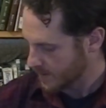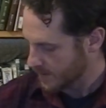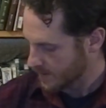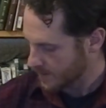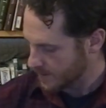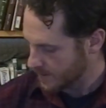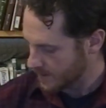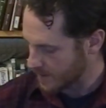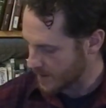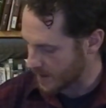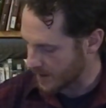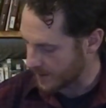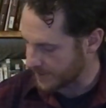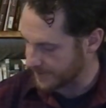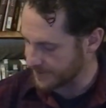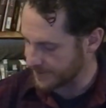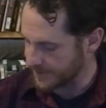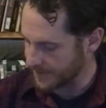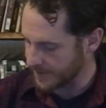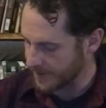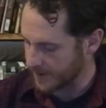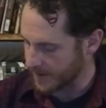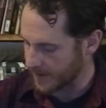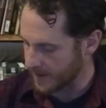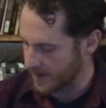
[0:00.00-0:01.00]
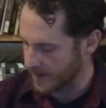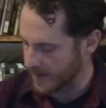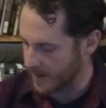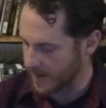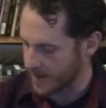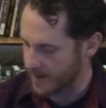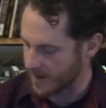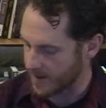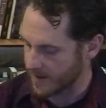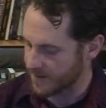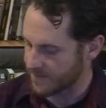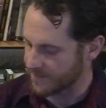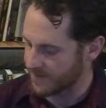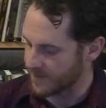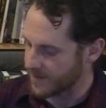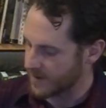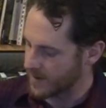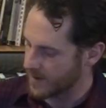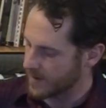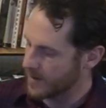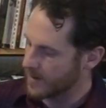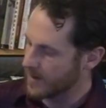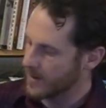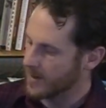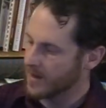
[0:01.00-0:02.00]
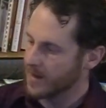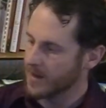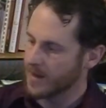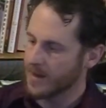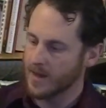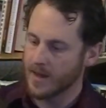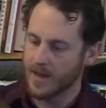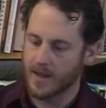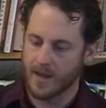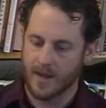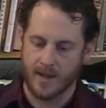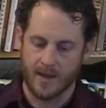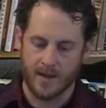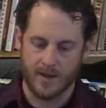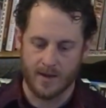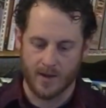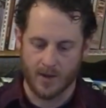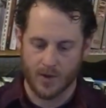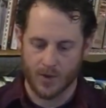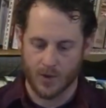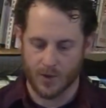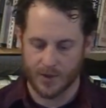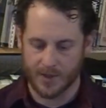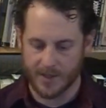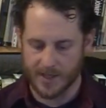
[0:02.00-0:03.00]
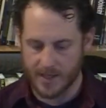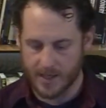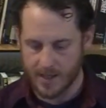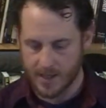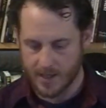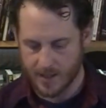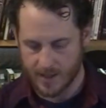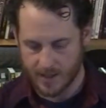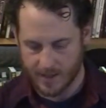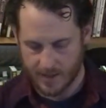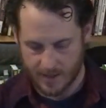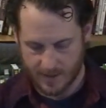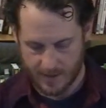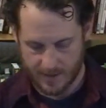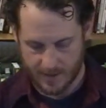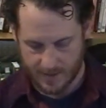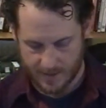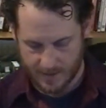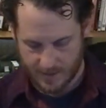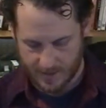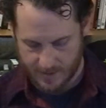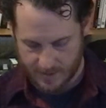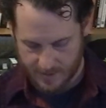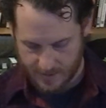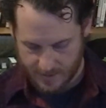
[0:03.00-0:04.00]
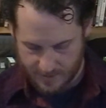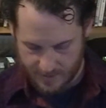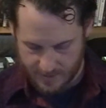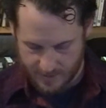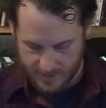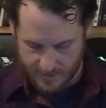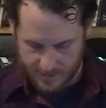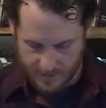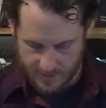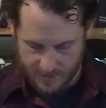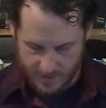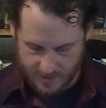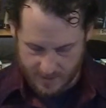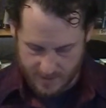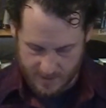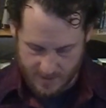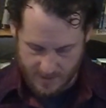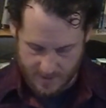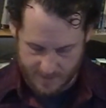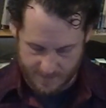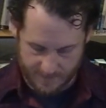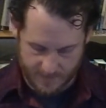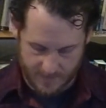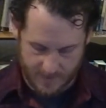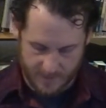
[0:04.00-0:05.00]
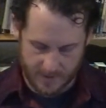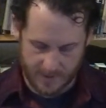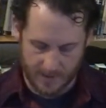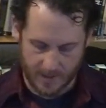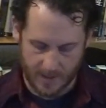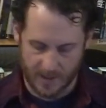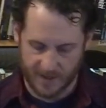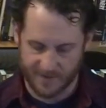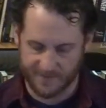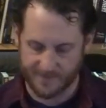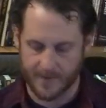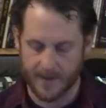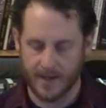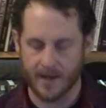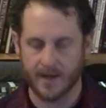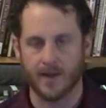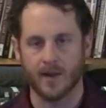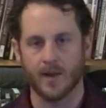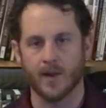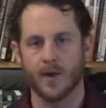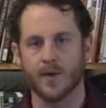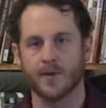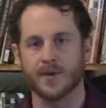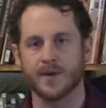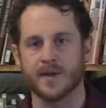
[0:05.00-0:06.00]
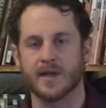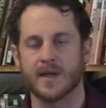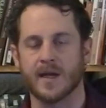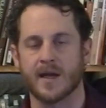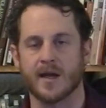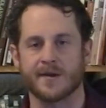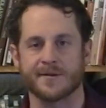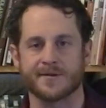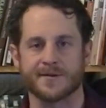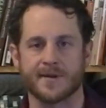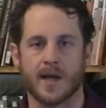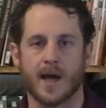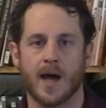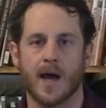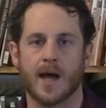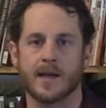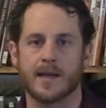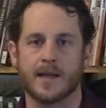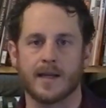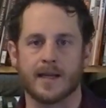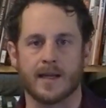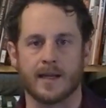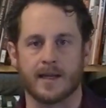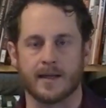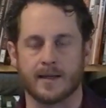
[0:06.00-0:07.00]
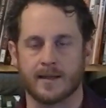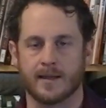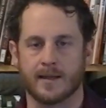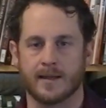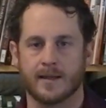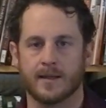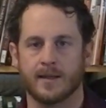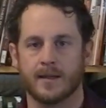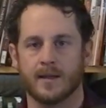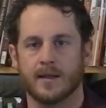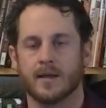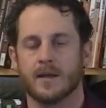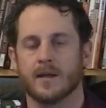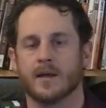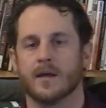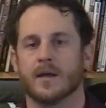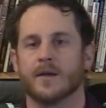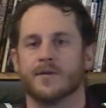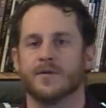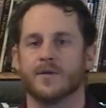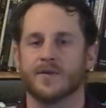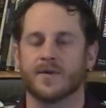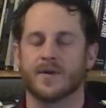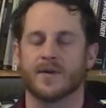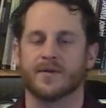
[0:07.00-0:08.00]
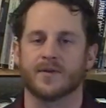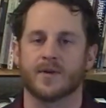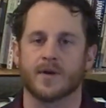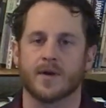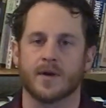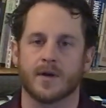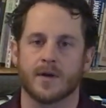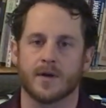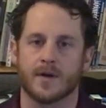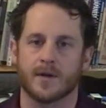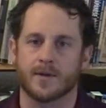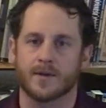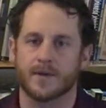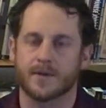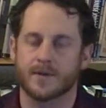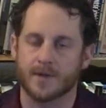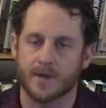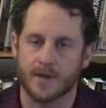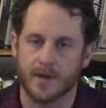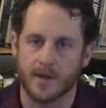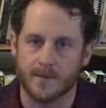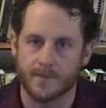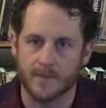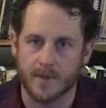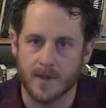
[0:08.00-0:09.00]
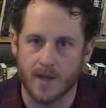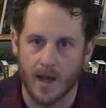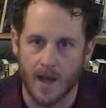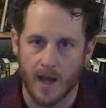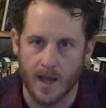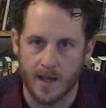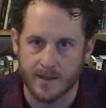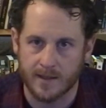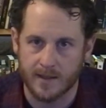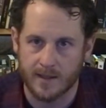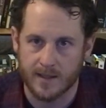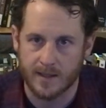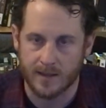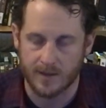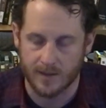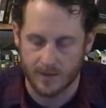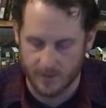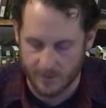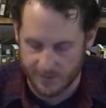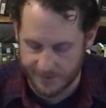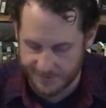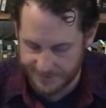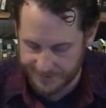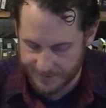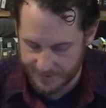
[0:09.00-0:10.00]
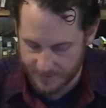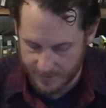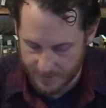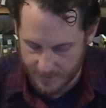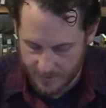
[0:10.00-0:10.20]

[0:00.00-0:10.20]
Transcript: Next, I have a hoodie. None of my clothing has cotton in it. If you've ever heard the term cotton kills,